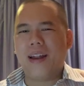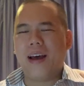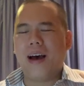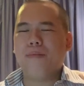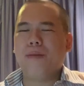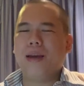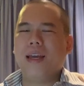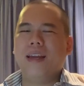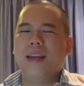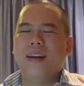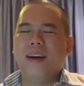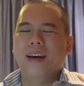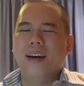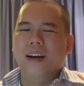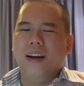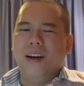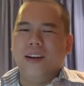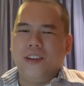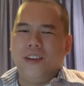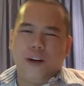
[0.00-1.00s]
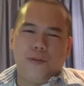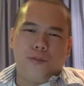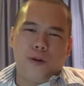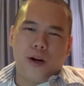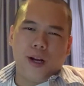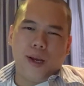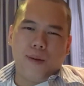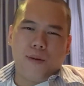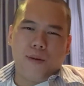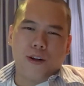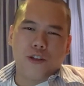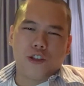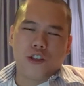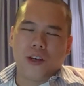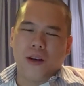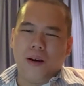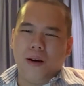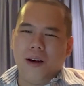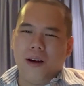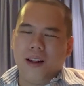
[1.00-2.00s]
I mean, they're pretty much
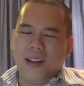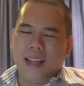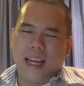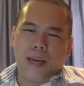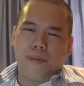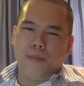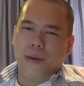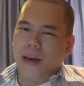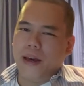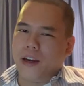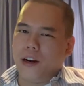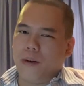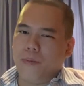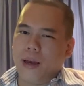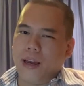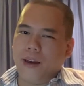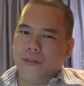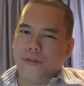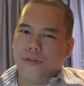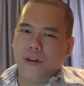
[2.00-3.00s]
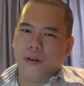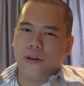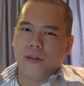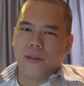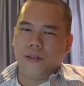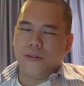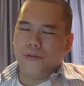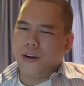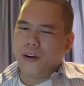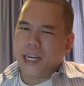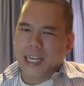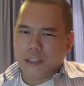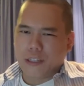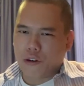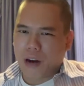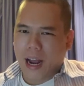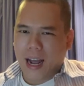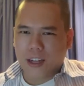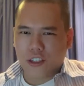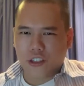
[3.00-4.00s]
like Baker Mayfield, very
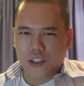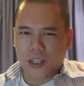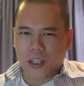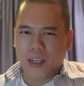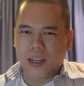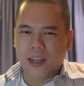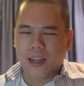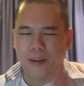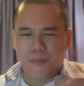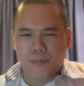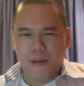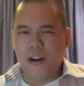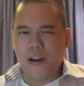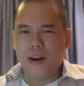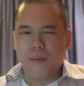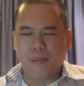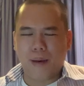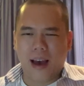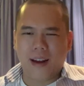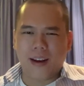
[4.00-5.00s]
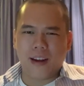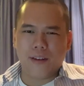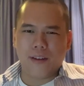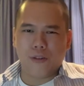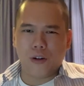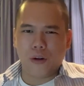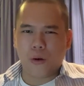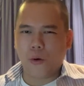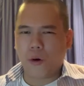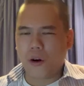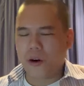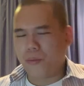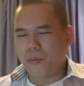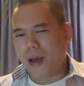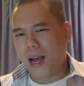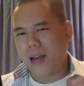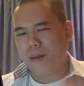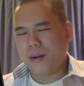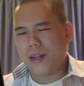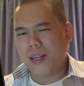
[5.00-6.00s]
trashy and a very bad NFL
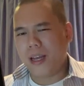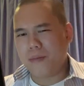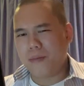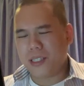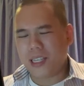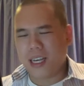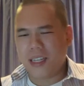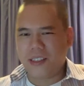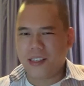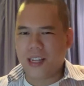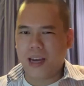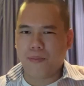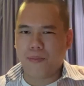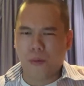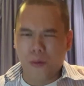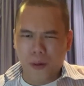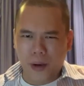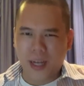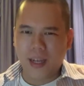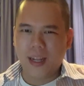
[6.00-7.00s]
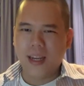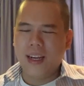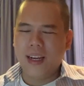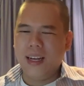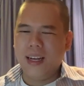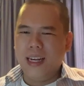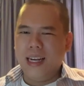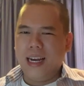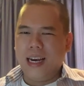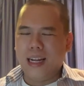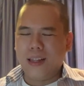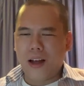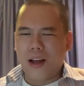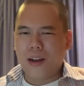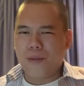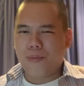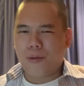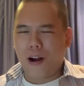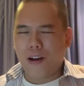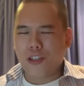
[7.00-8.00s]
quarterback. But yeah, besides that point, a lot
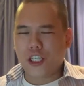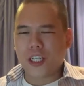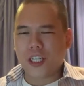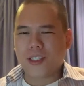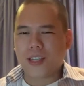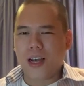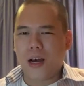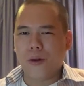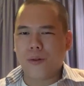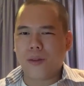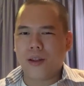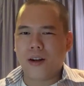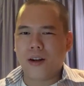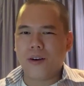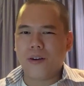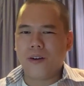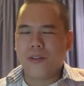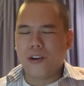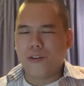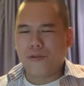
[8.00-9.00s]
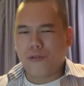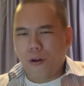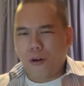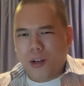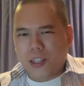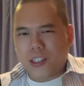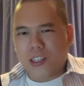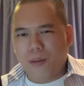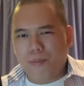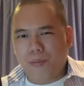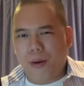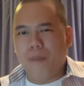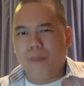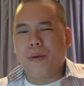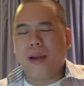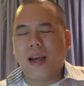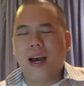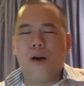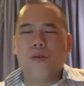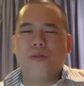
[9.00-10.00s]
of projects out there, they're focused on
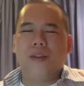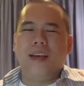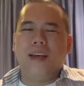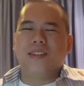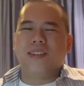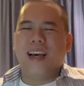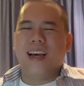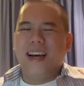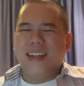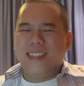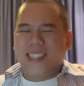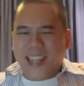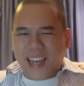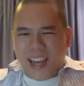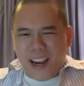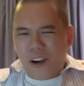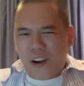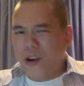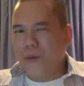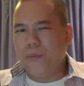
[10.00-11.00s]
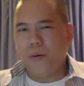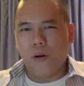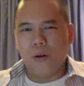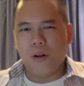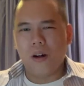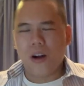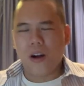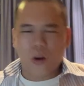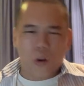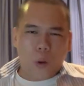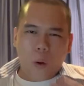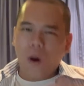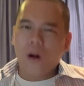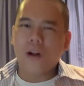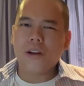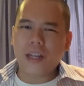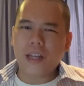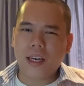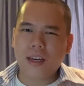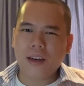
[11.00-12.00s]
pumping out these terrible
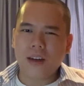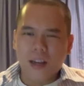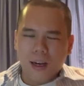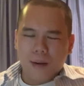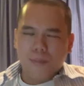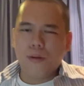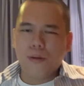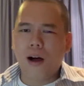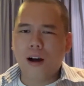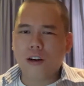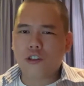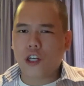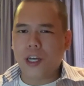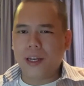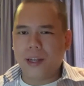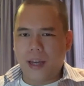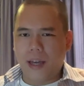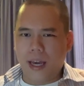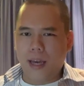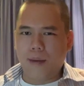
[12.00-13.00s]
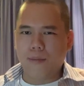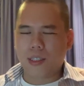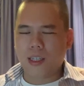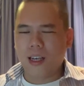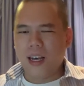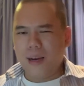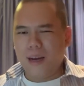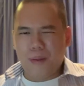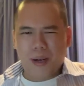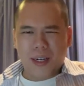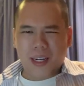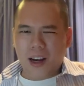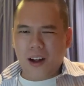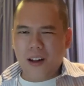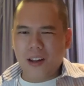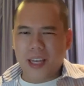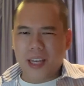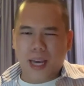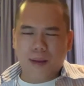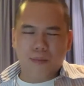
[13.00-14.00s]
quality blockchain games. But
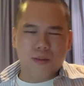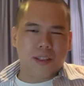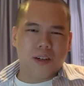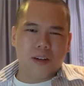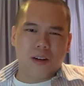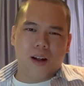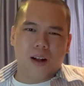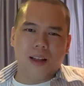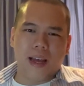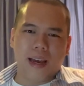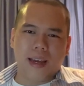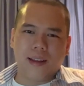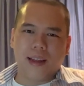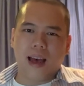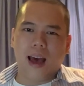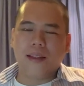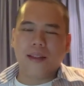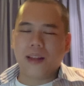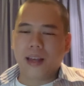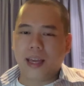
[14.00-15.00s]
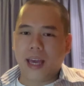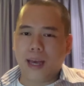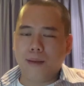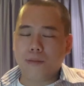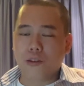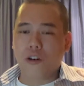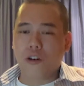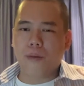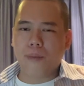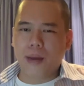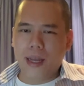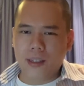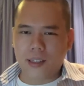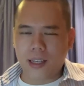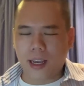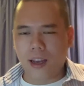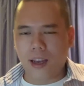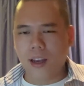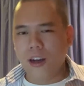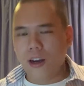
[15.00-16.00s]
Gala games, they're not like that. The games are
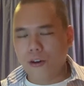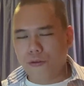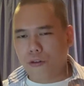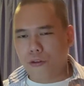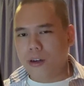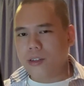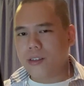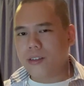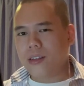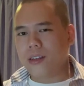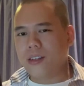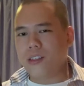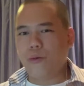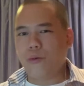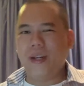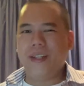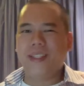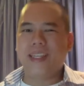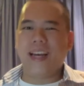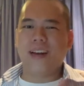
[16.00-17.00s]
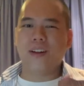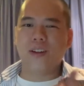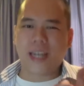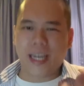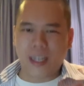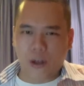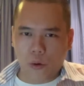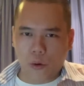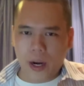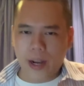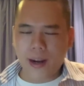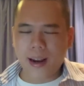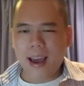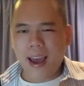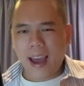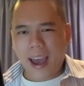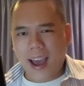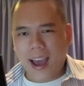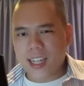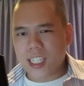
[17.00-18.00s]
amazing. For instance, we take a look at GRIT
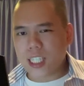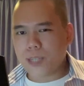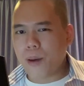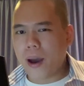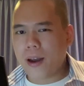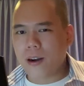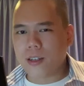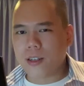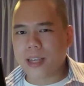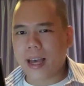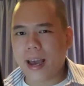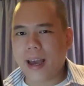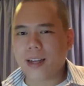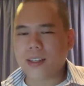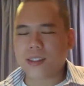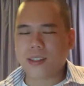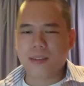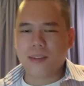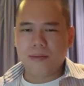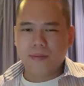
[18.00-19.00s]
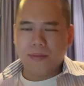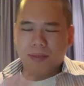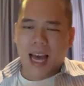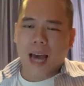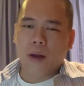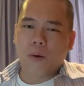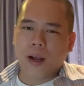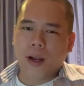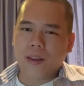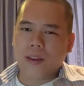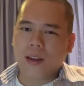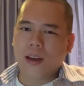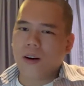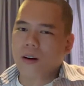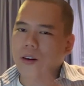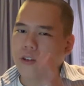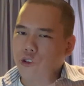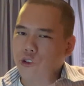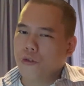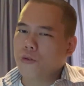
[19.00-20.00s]
and Spider Tanks. That right
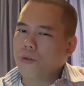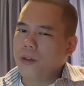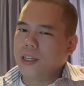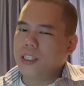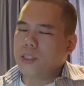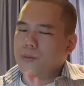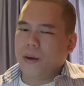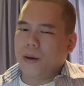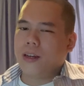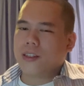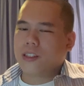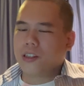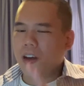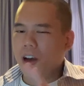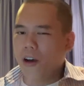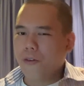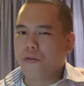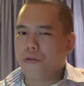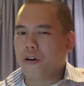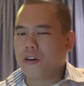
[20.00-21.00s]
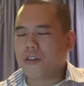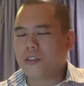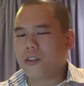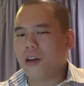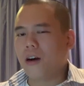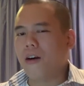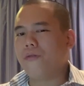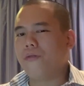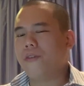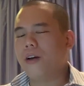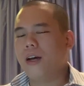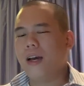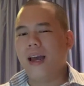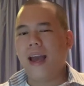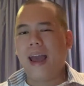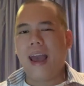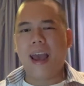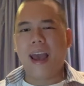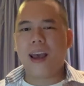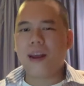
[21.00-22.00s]
there truly speaks for itself.
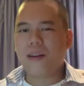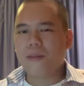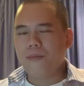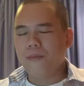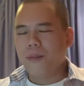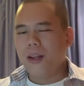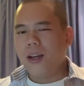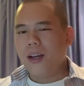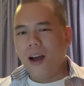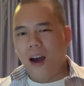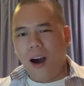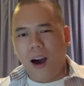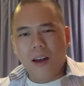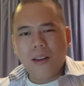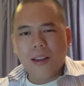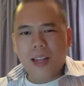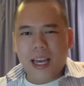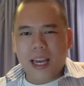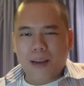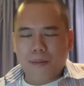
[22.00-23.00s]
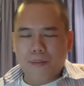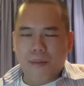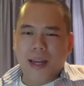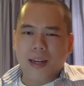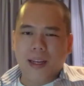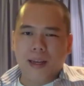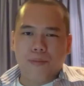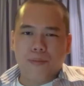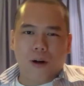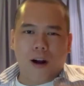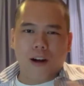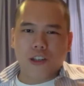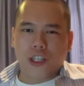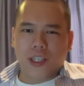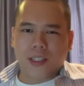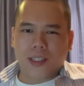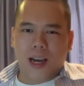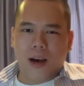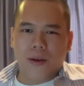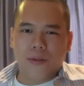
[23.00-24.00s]
And unlike many
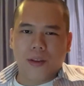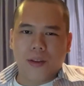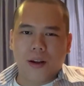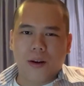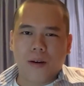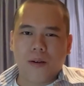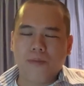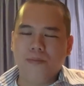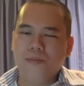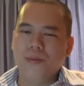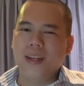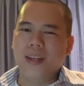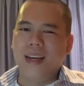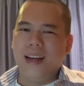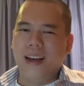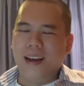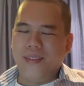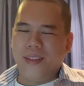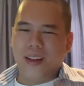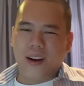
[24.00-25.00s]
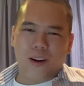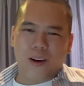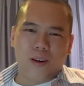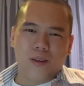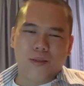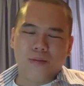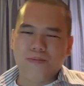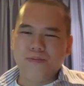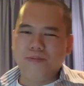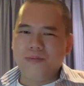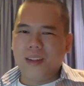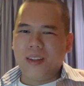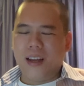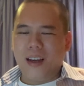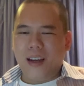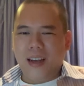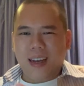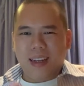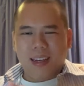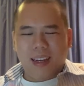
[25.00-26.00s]
projects out there that are
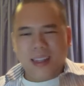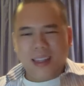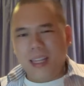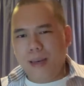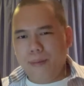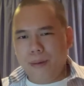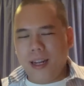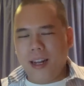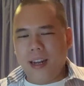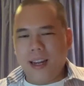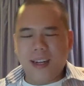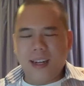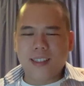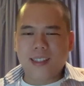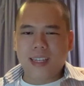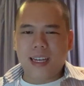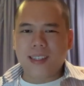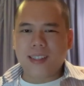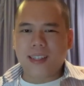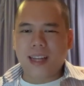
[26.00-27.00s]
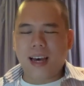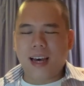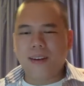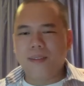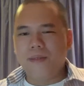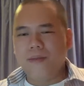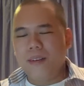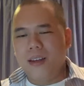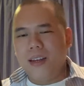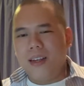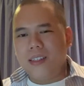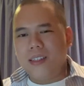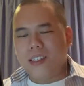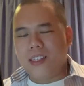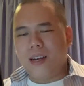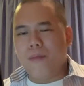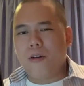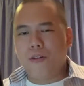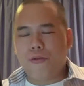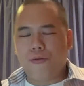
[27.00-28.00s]
limited in a sense that
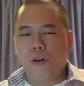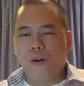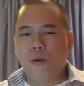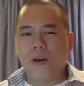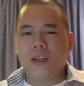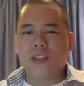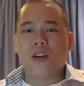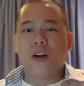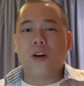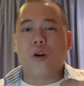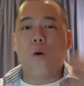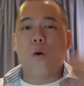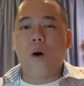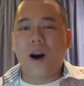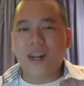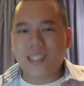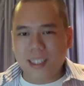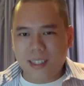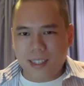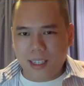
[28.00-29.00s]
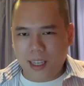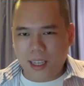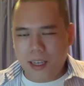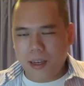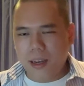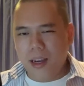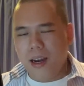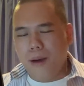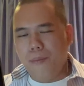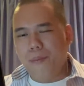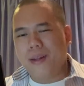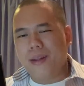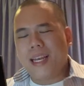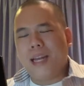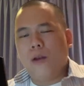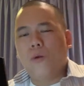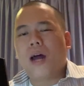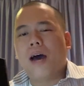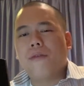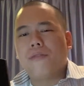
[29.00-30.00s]
some are focused on quantity, but they
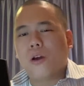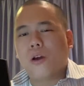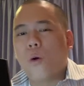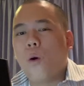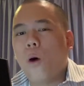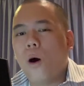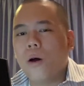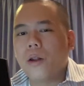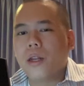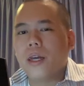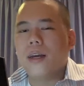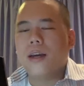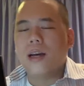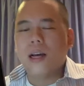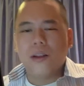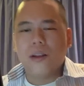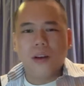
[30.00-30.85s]
don't have the quality.